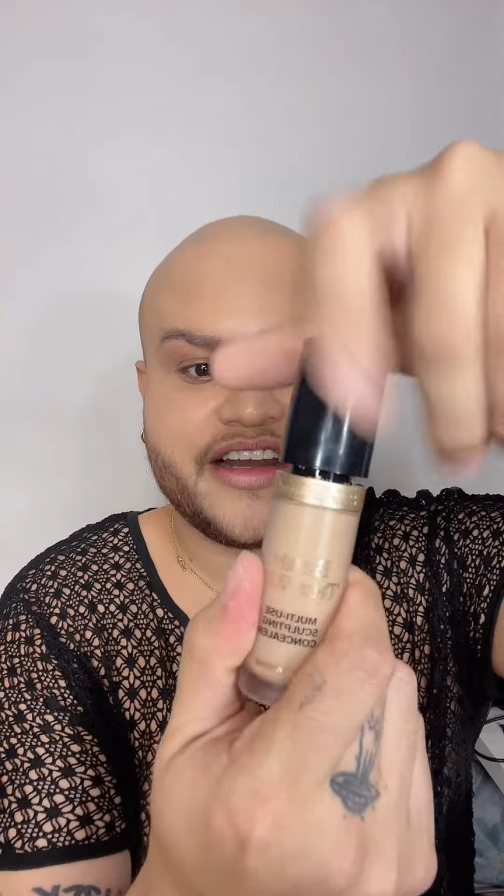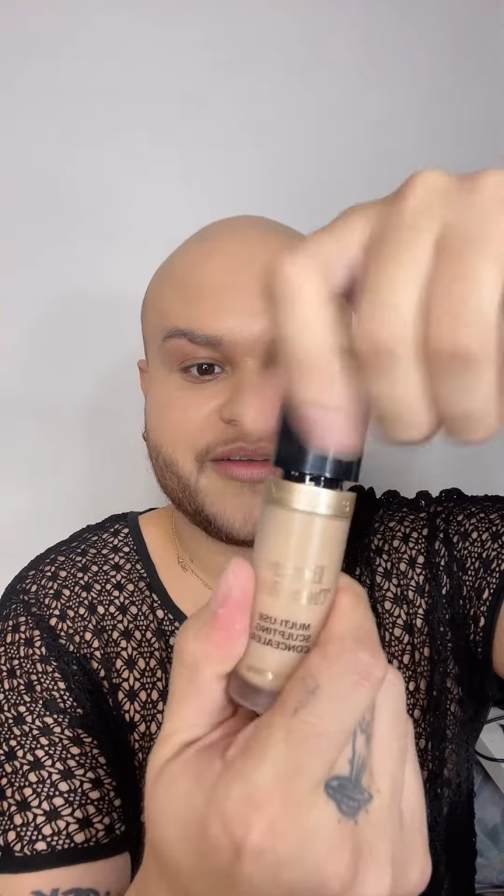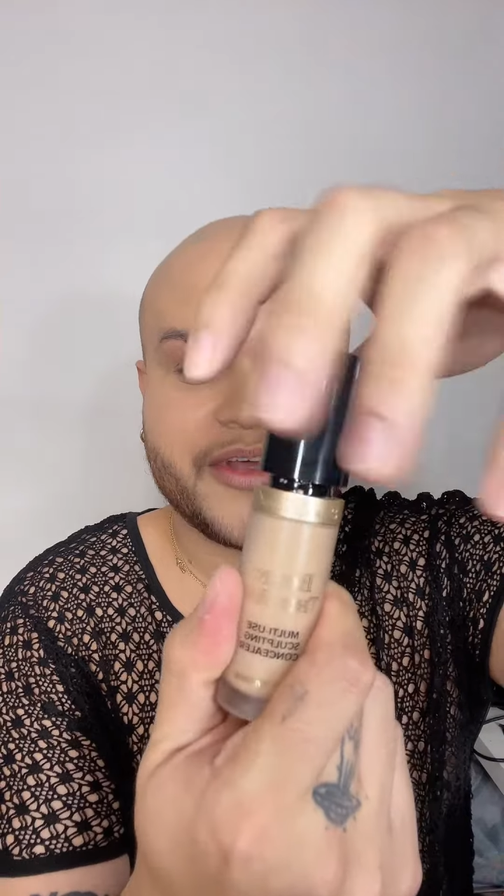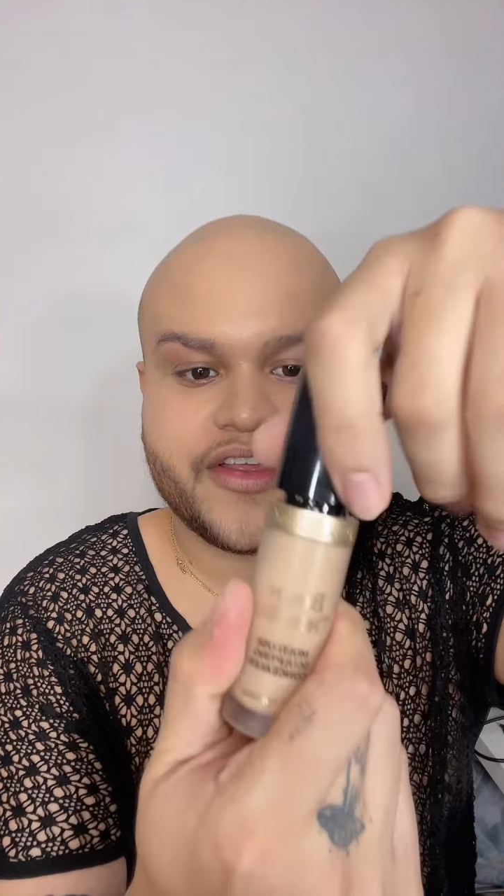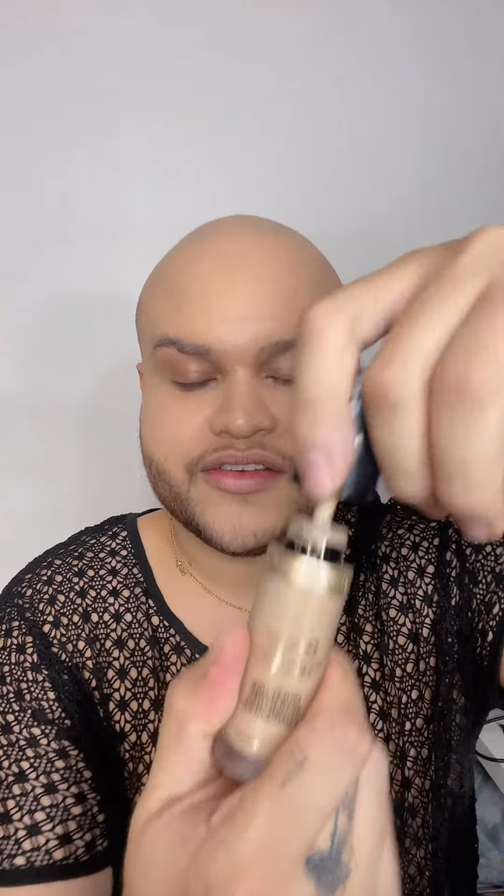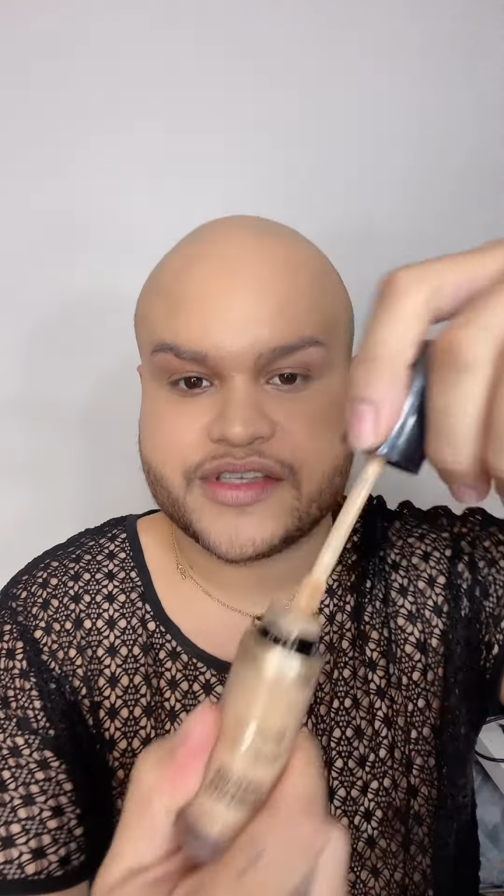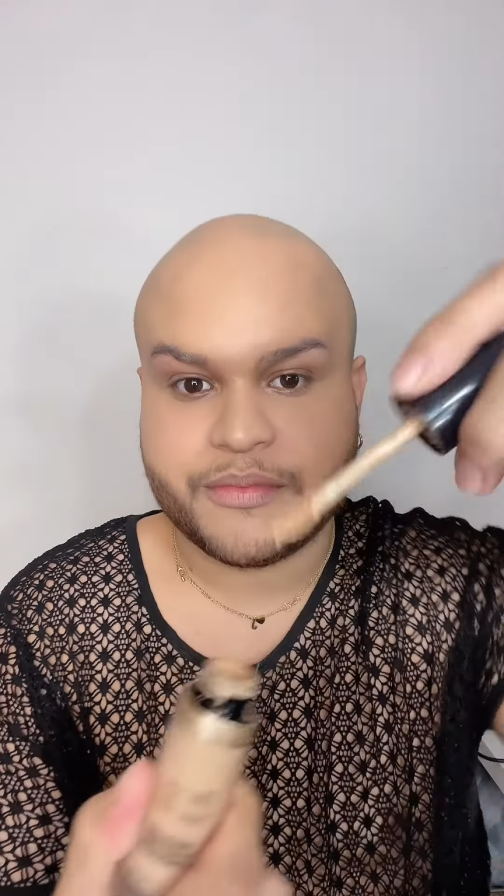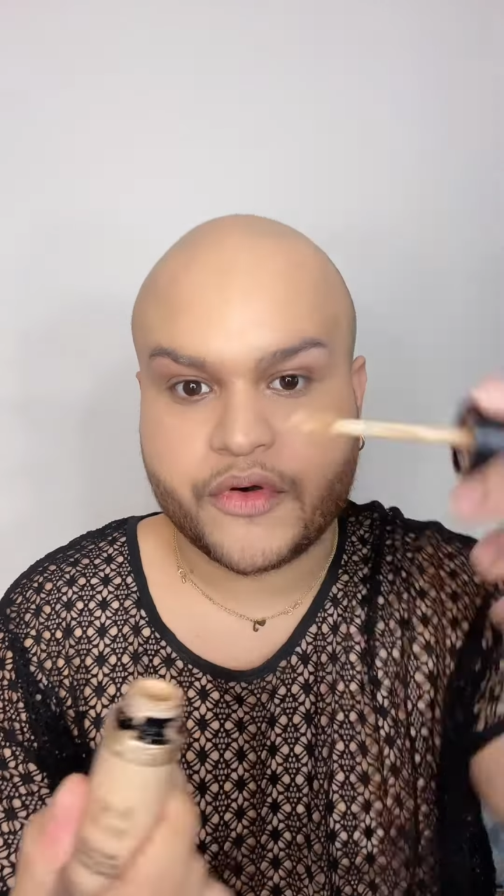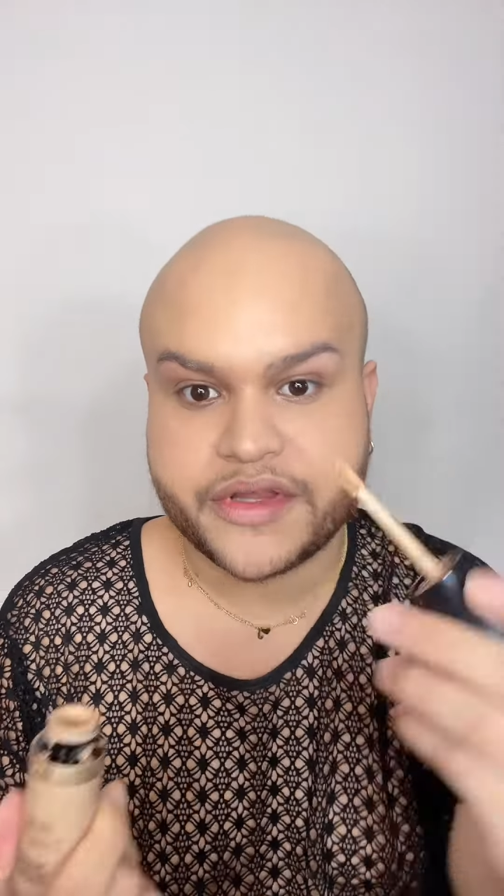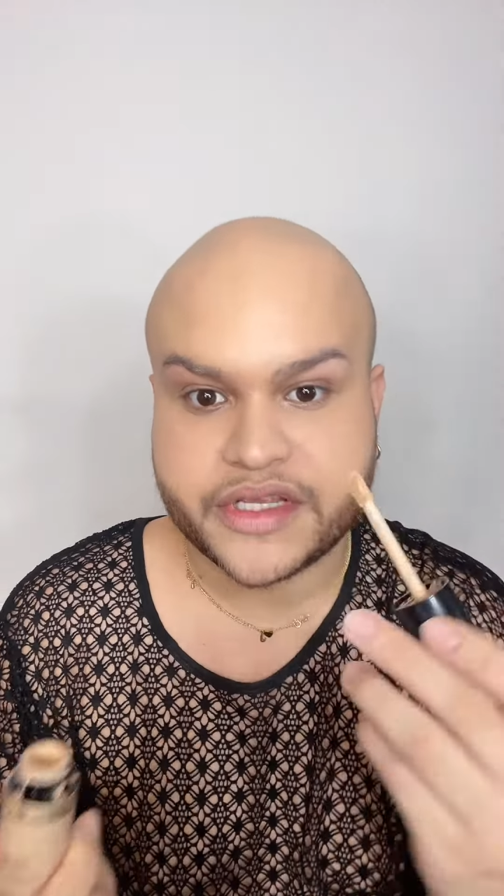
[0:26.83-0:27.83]
I'm gonna use the
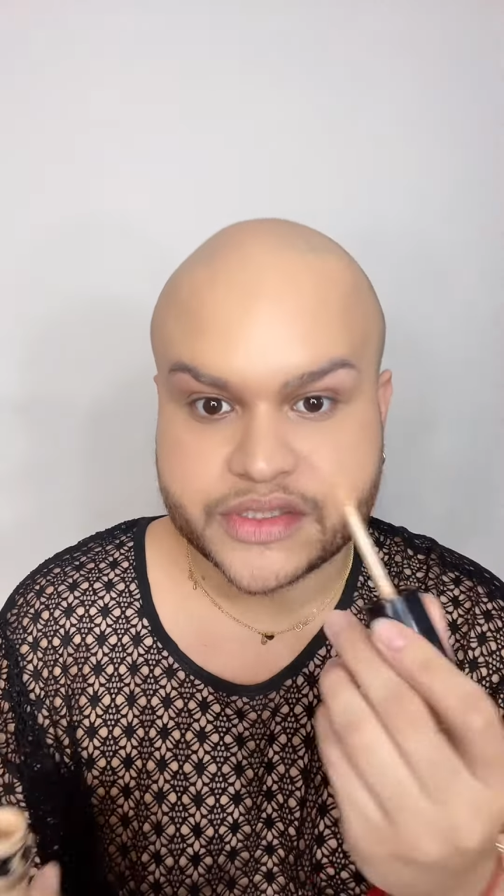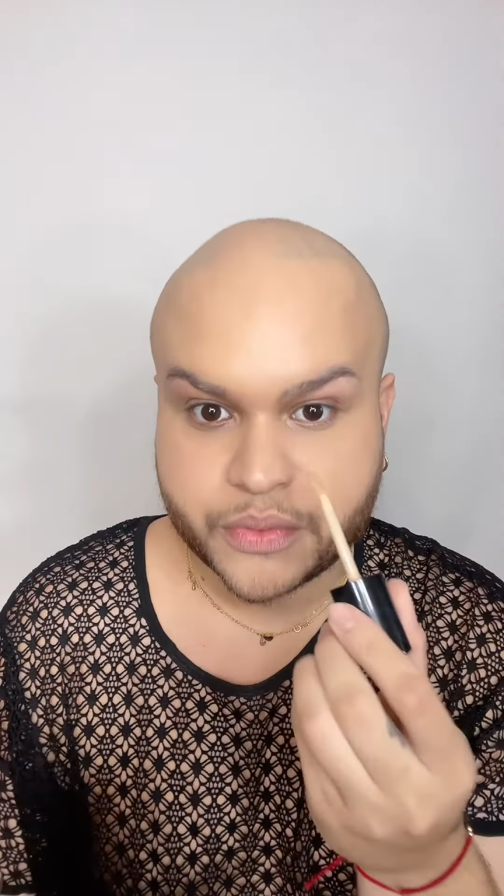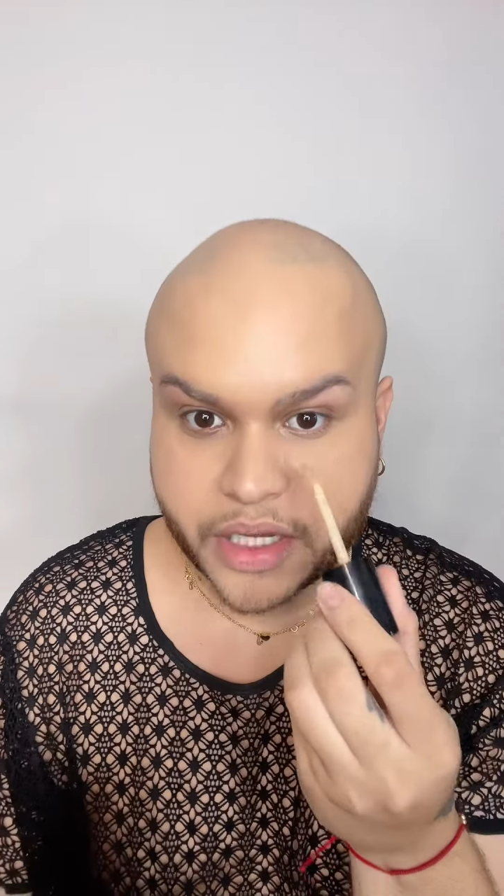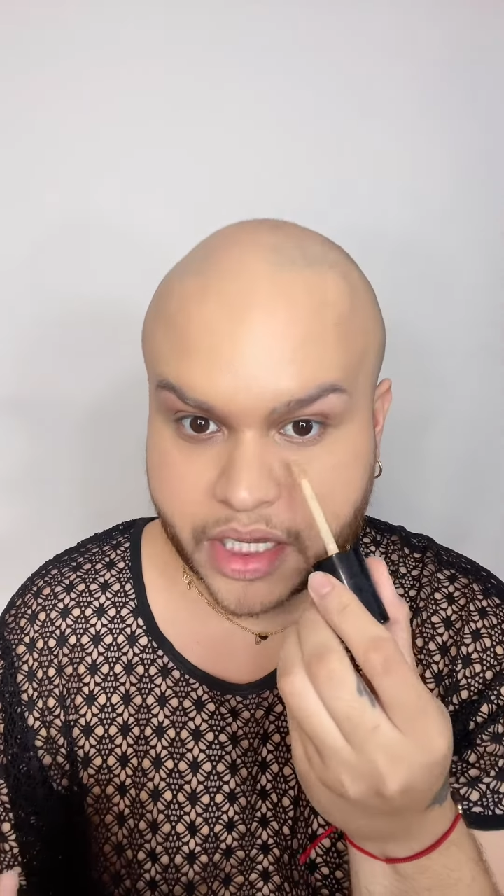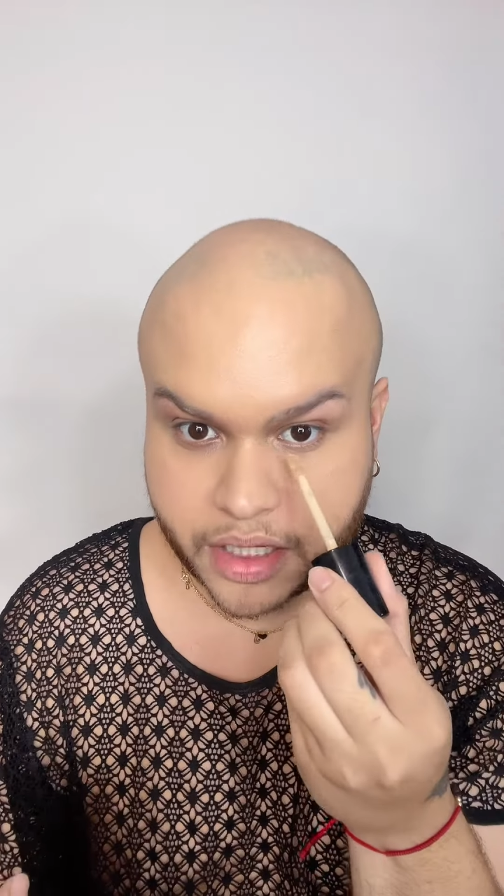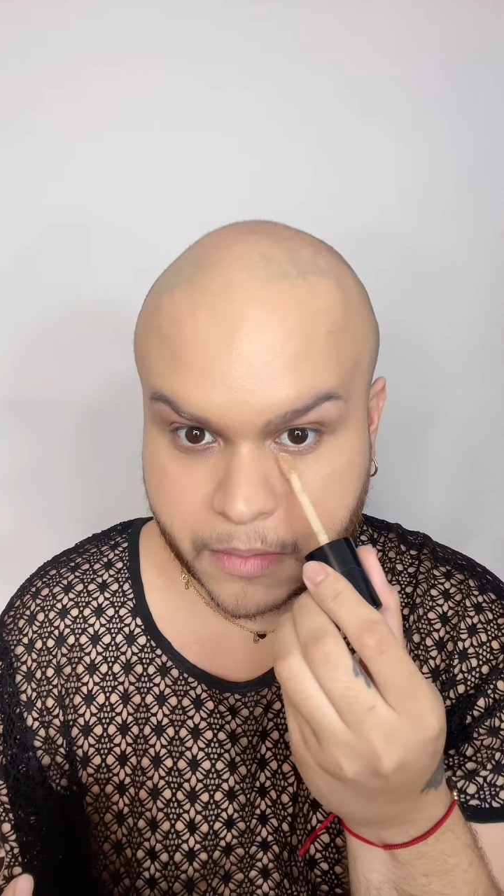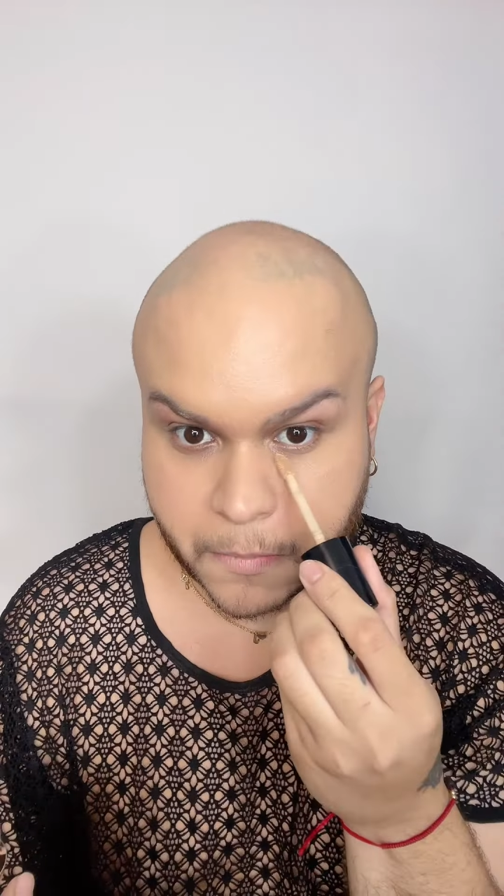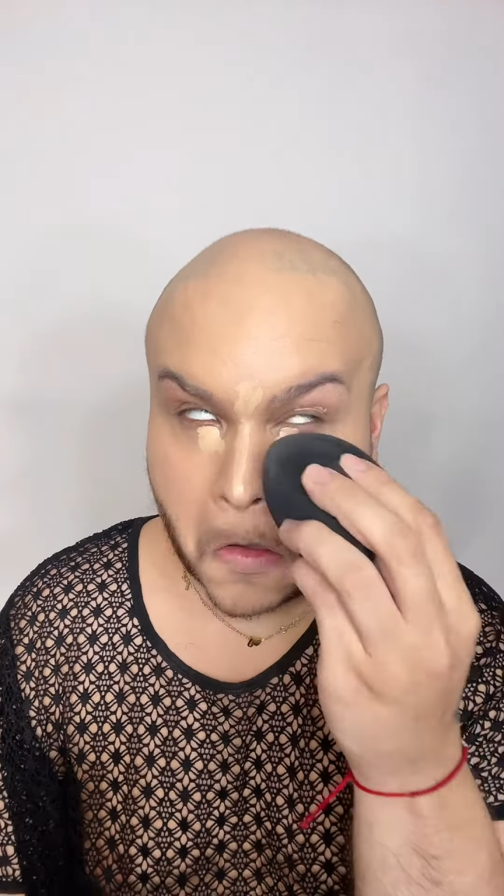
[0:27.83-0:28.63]
Born This Way,